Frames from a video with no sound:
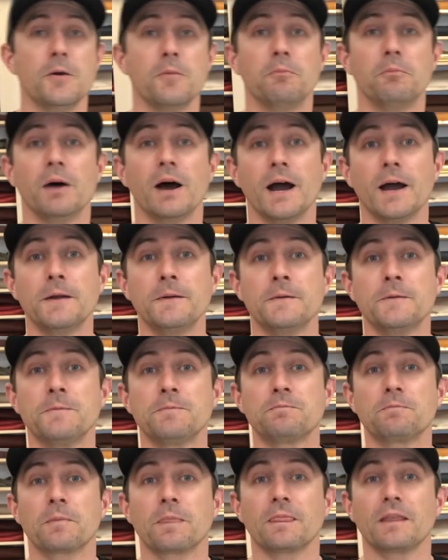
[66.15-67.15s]
But
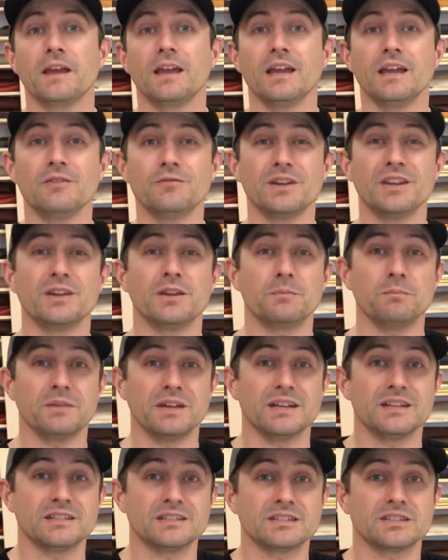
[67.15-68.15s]
even the
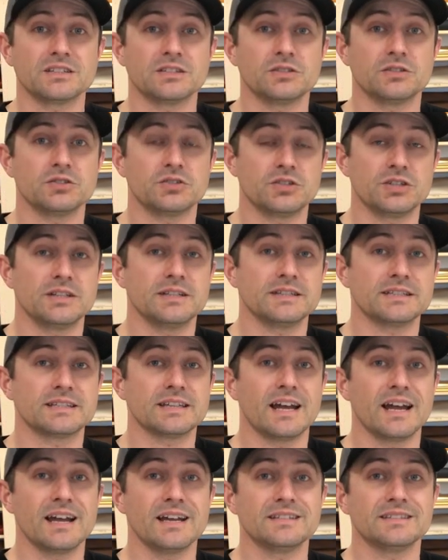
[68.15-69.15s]
men's jean
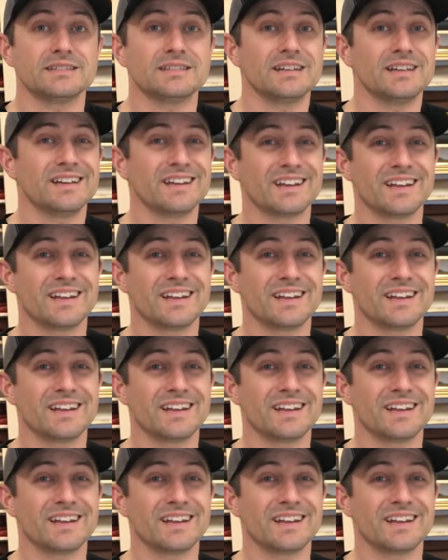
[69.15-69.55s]
size